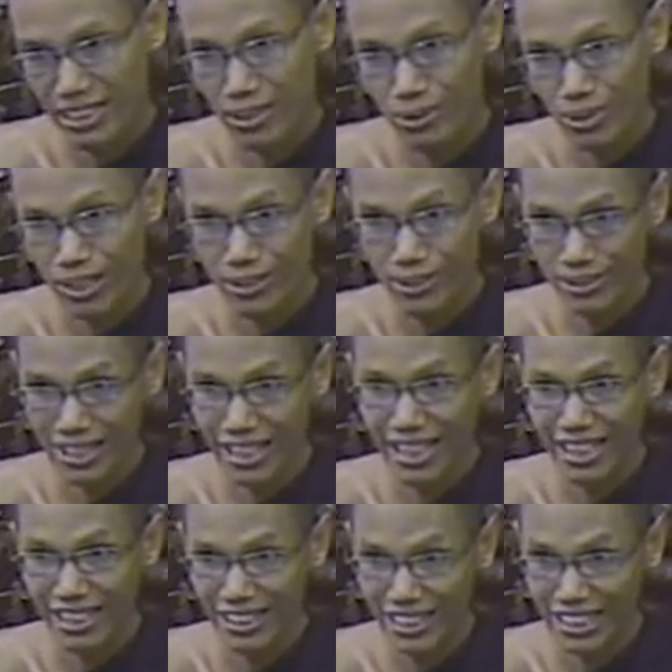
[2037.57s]
he want to
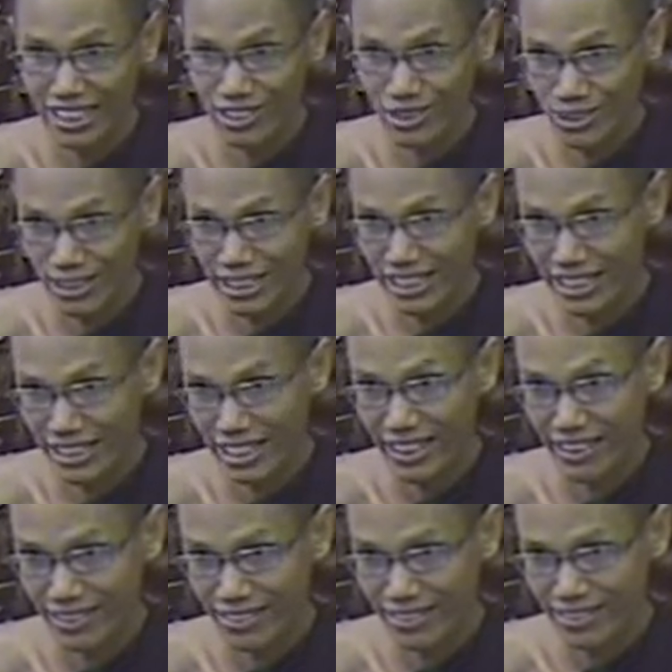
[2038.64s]
learn education.